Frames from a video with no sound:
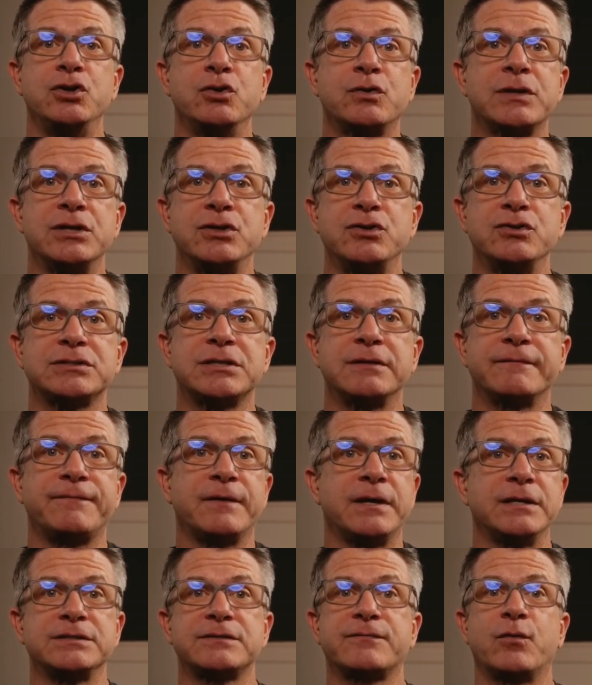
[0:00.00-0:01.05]
you can use the
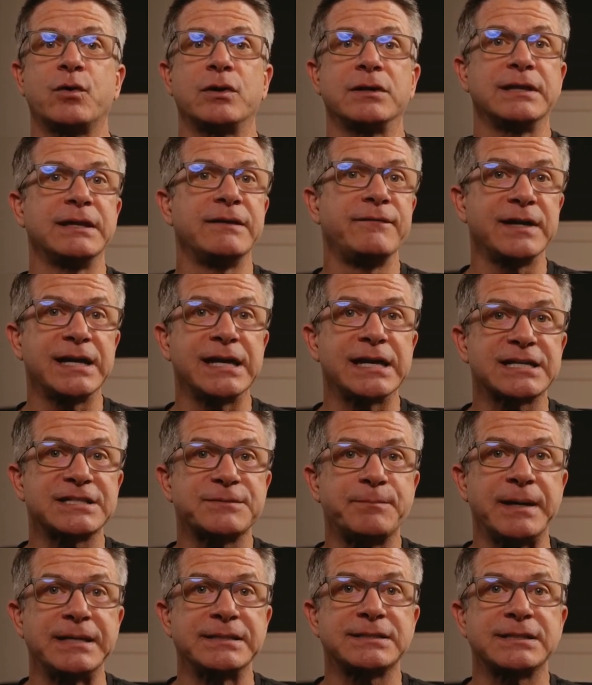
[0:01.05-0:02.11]
funds for living
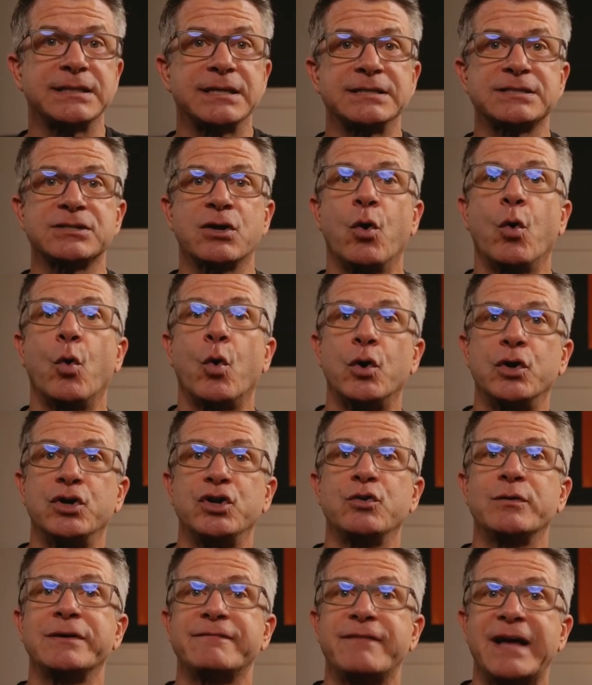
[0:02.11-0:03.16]
expenses or
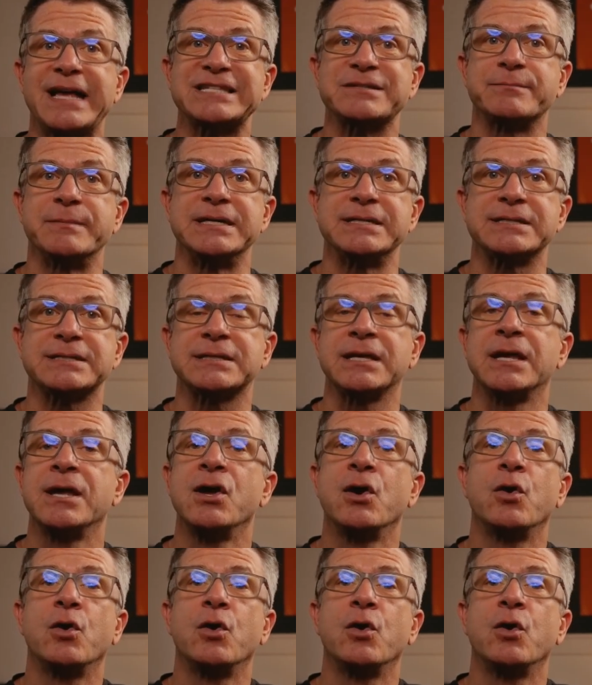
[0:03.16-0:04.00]
new investments